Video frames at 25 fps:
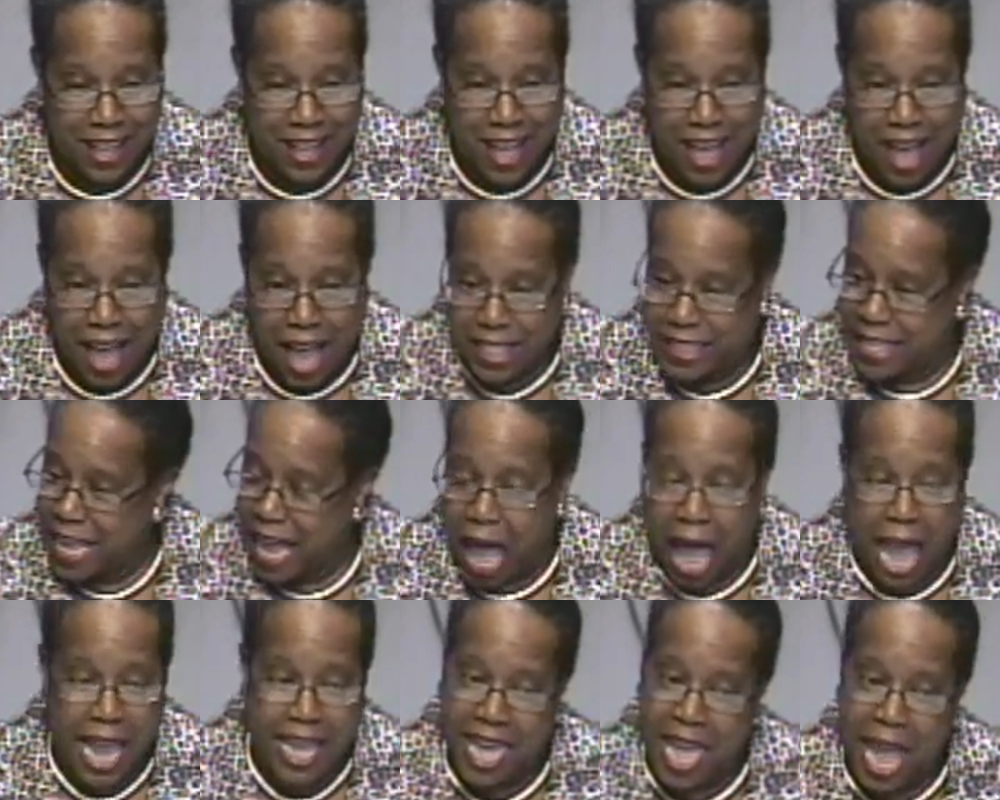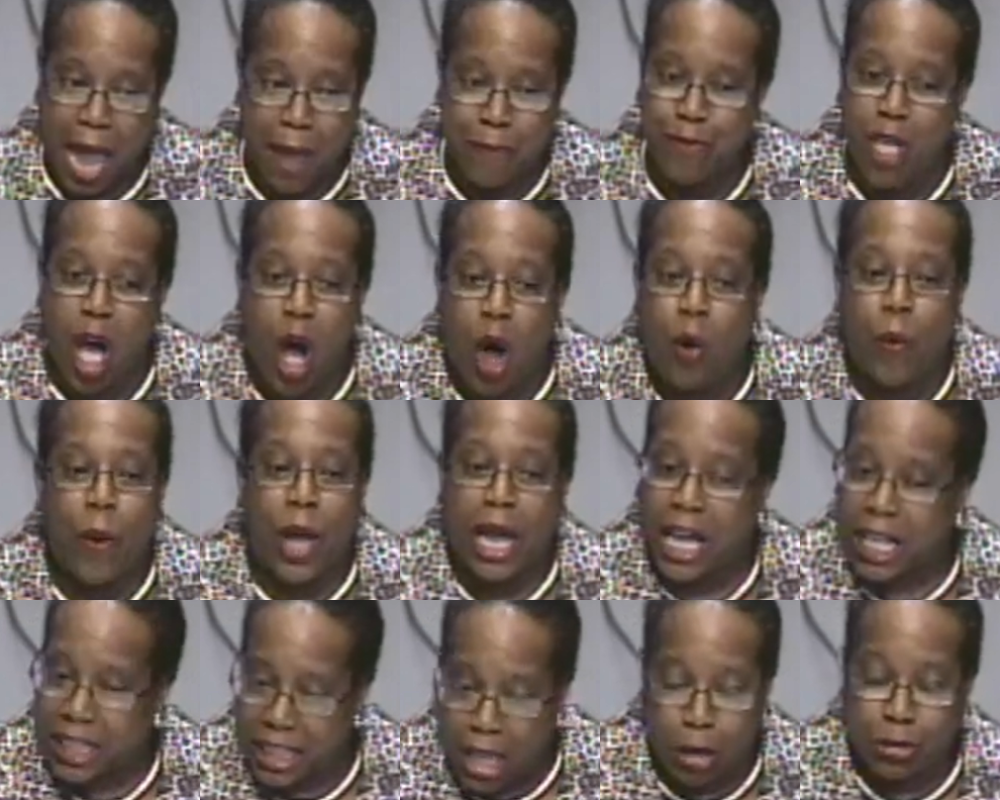I came nowhere
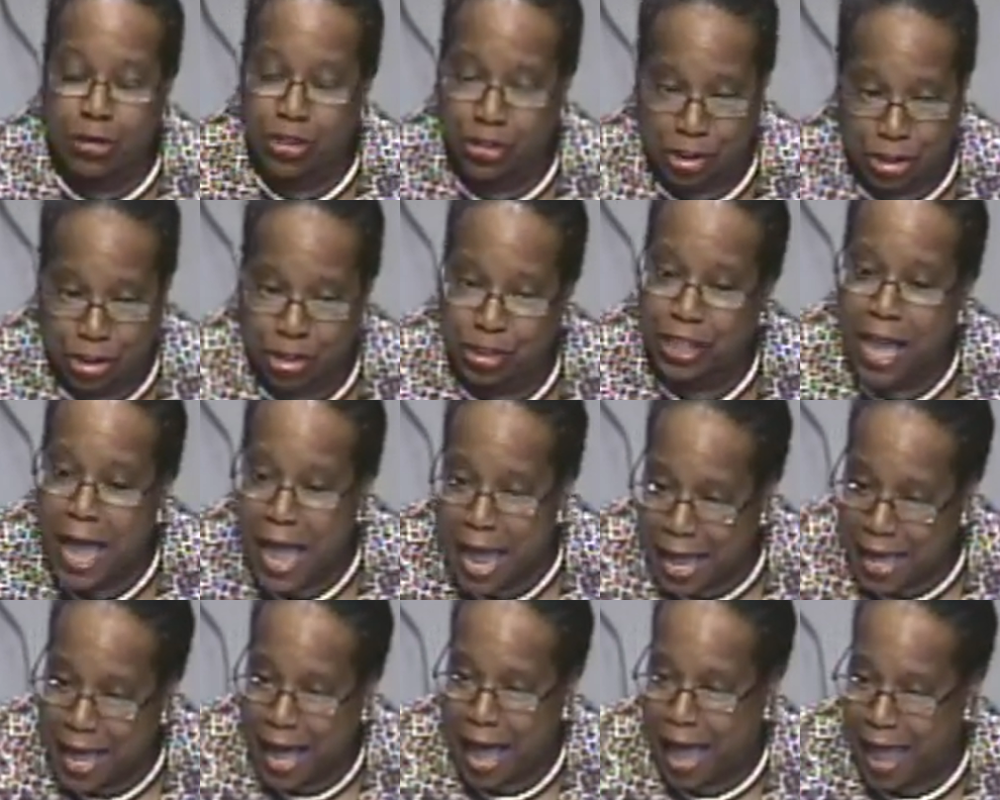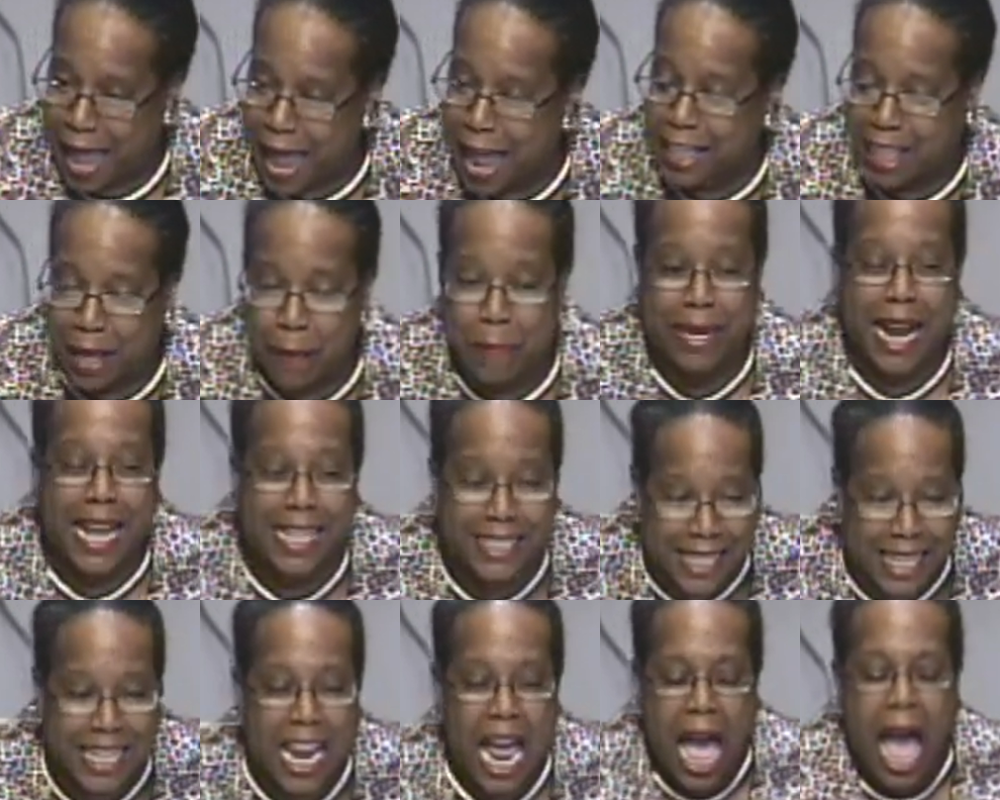close to saying I hate them, but I
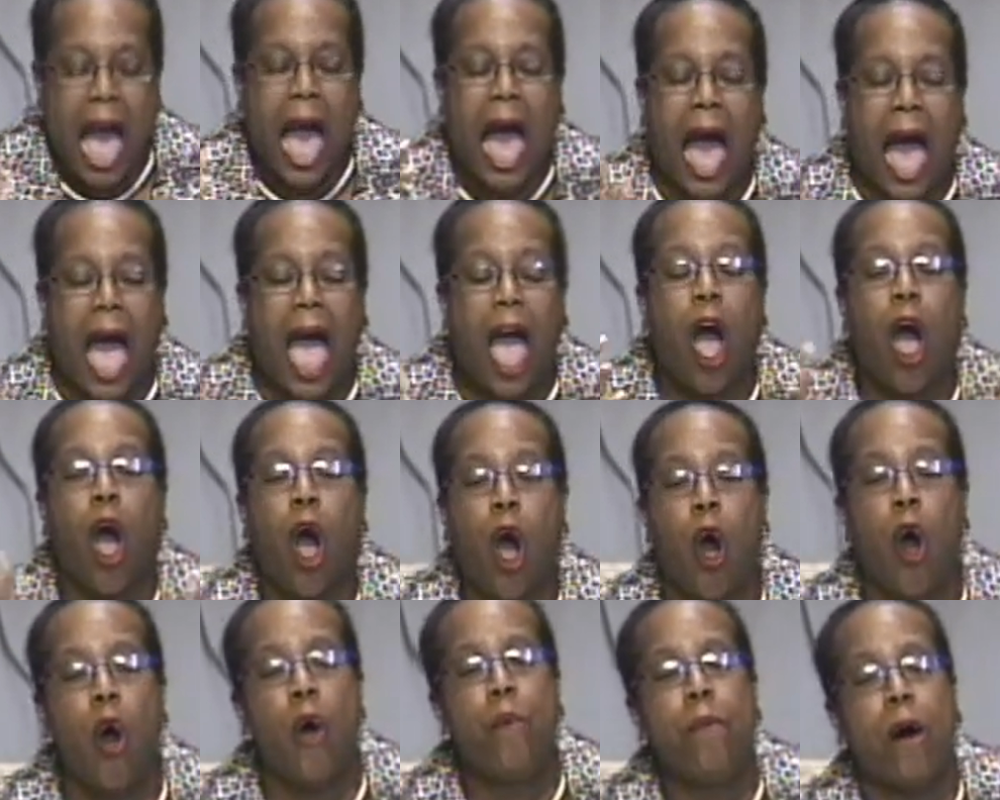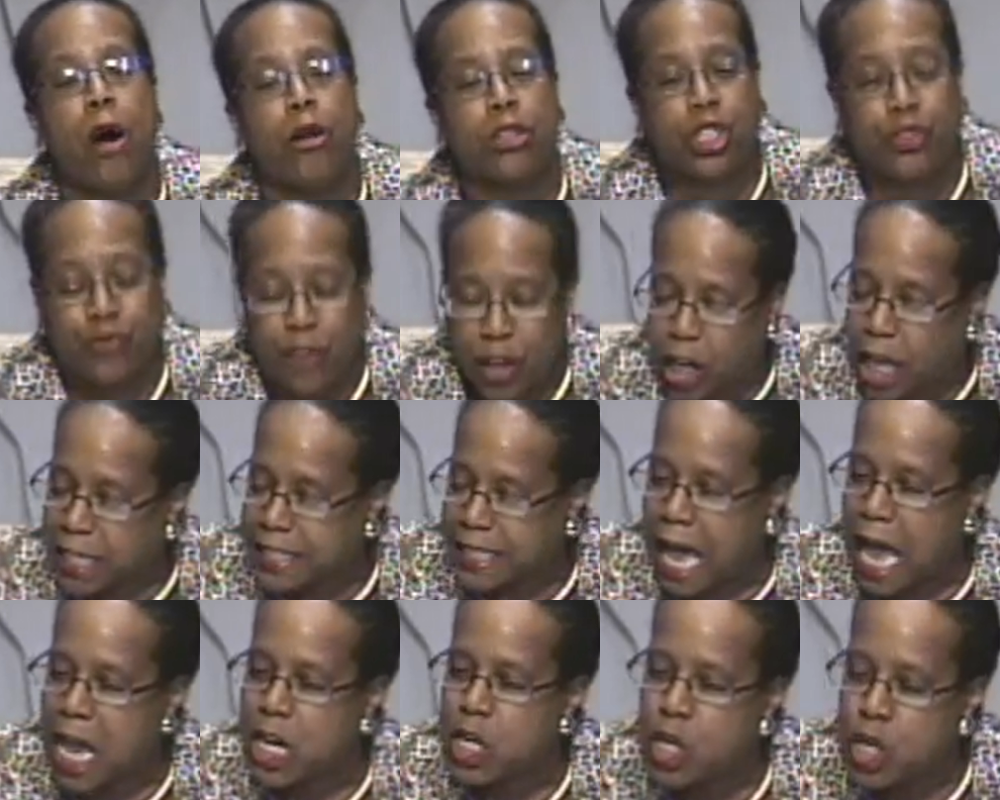said I almost feel, because
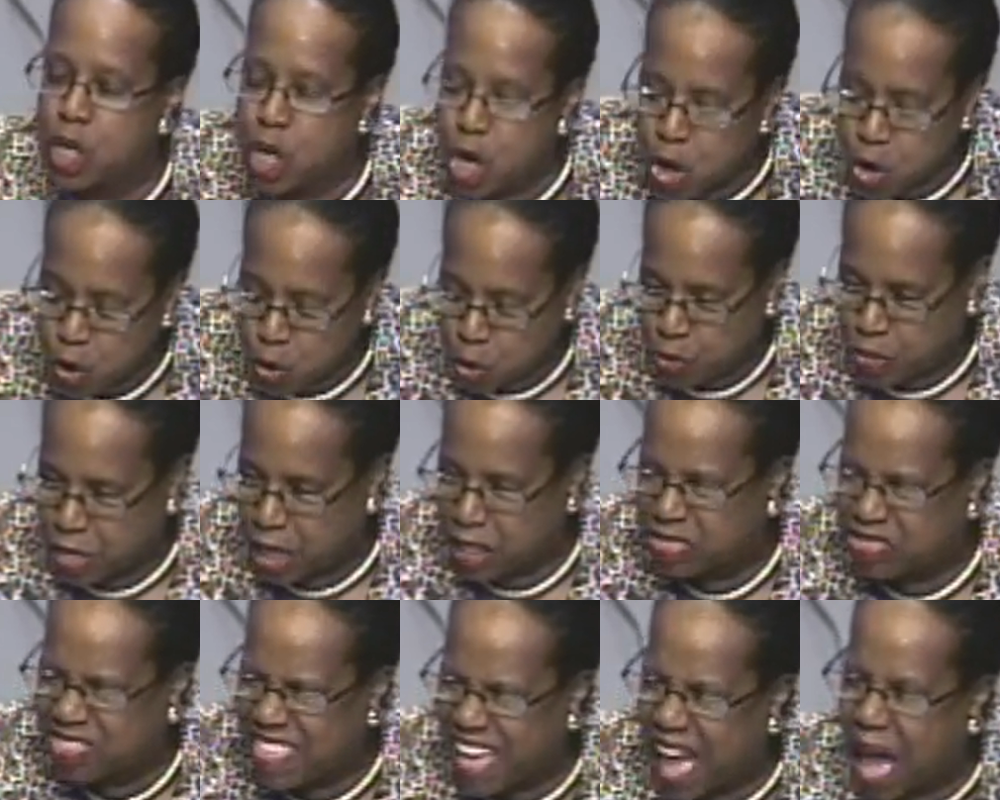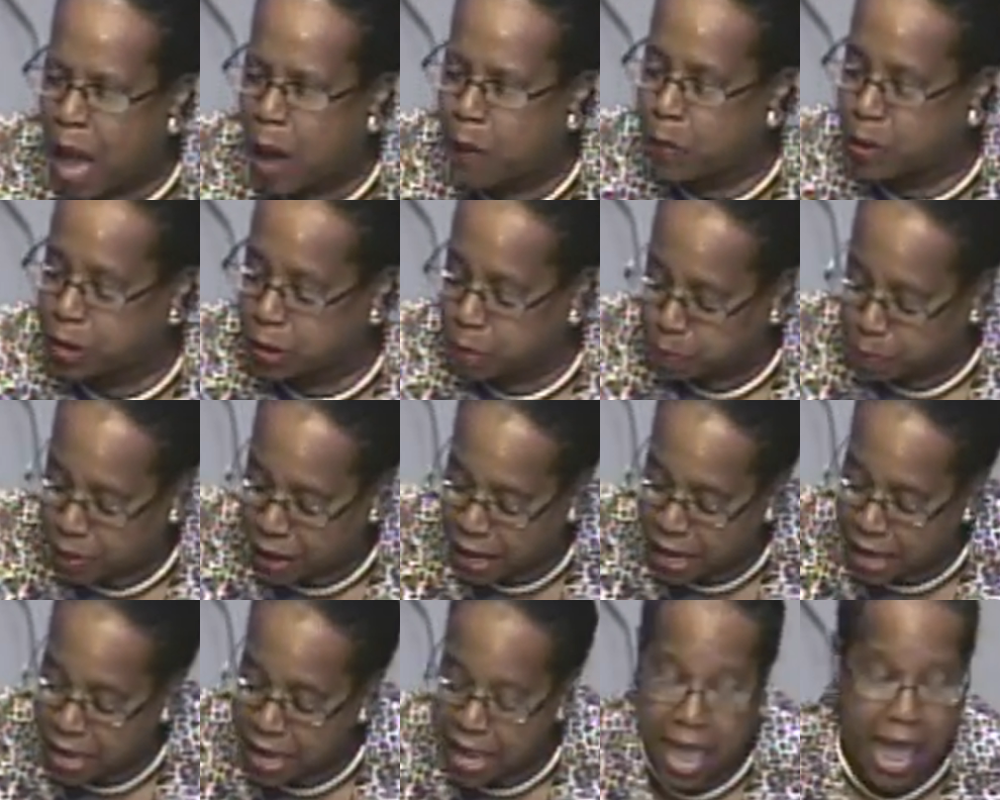I knew that would
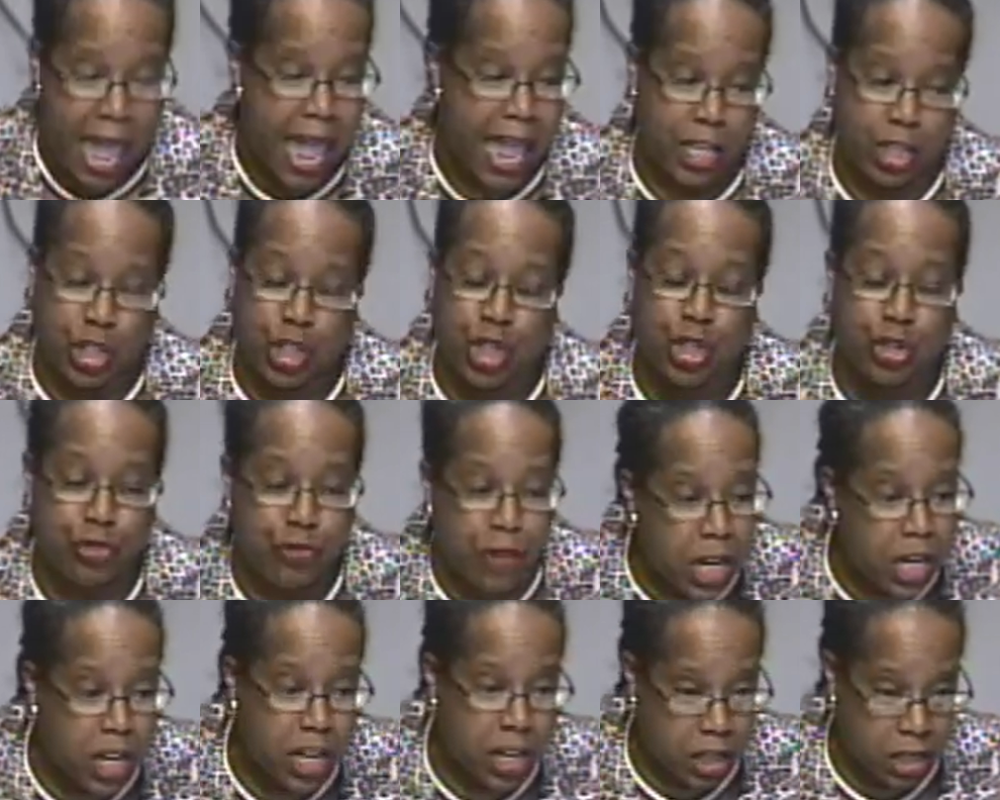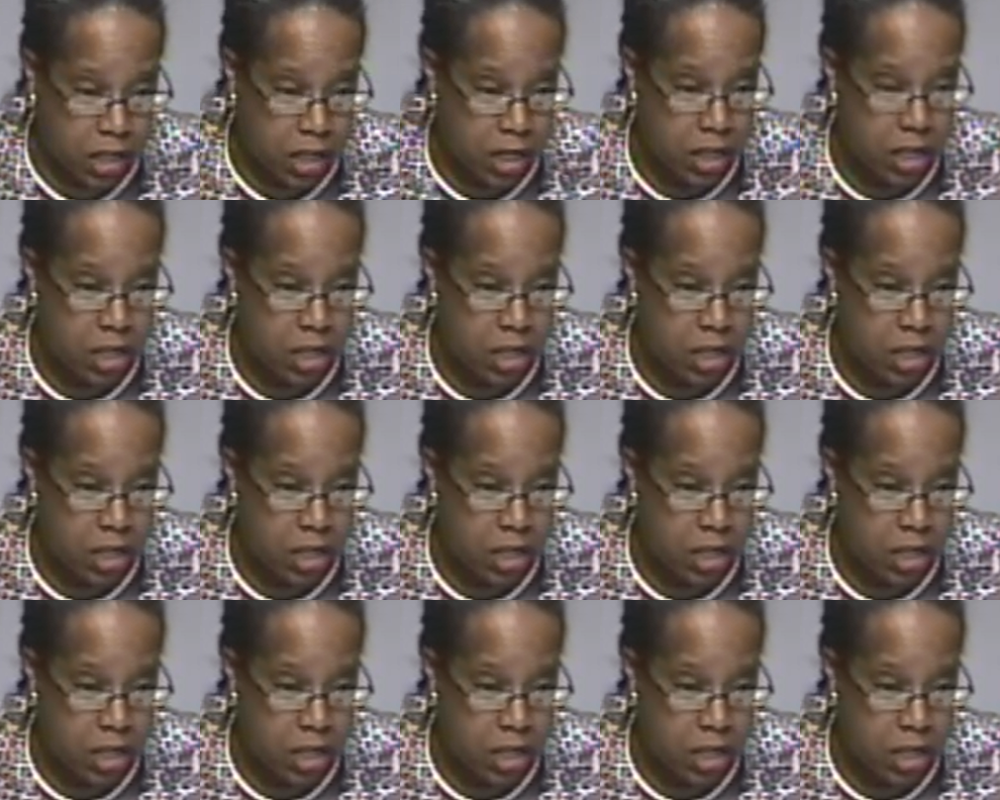be a trigger